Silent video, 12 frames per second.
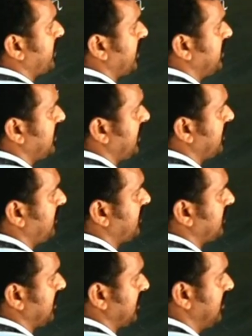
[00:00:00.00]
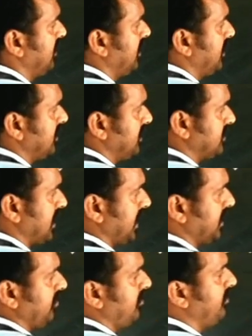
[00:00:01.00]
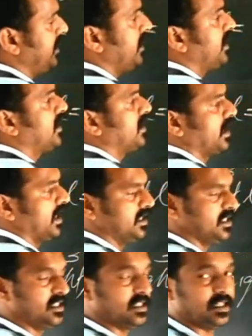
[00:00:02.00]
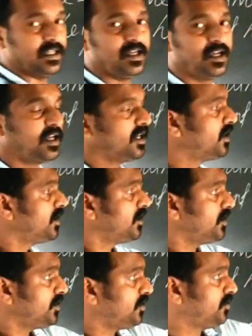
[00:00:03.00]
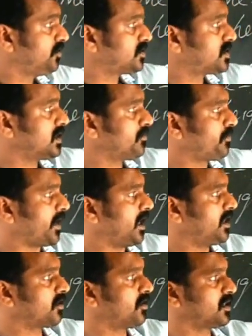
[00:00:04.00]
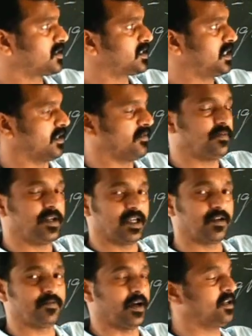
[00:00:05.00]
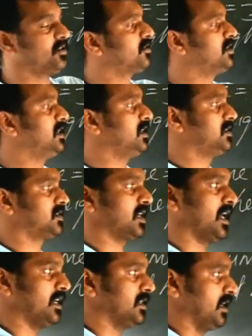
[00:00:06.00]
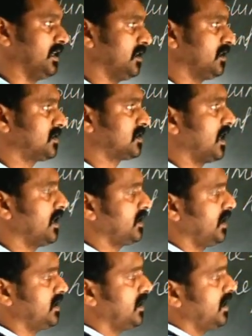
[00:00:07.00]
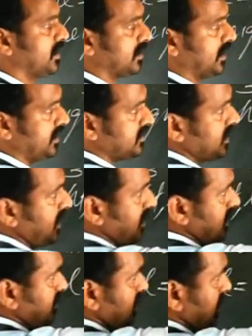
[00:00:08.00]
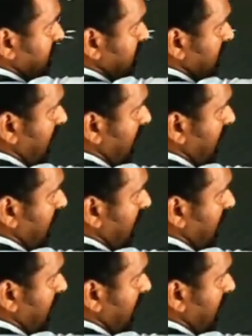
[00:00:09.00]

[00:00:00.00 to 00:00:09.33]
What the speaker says: right angle triangle. This angle will be 90 degree. Using Pythagoras theorem, we can find out the slant height. Slant height, that is, this one is the